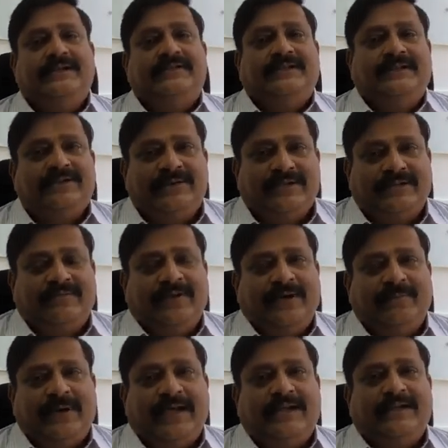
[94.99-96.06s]
So this was way
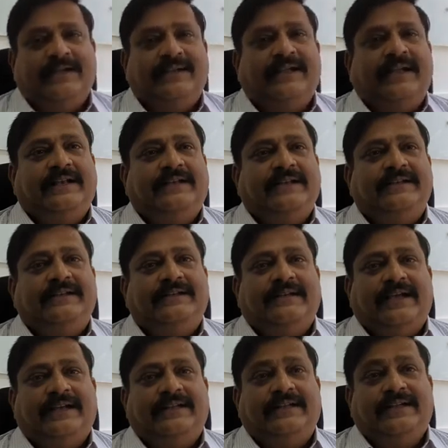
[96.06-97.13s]
back in
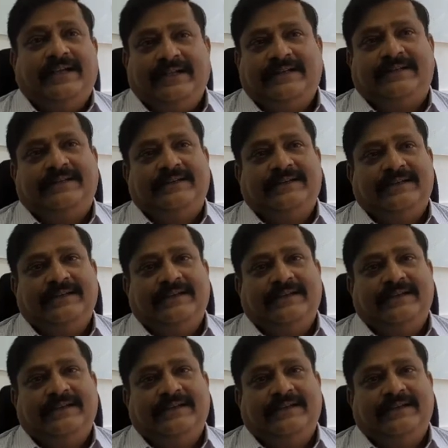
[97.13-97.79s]
1998.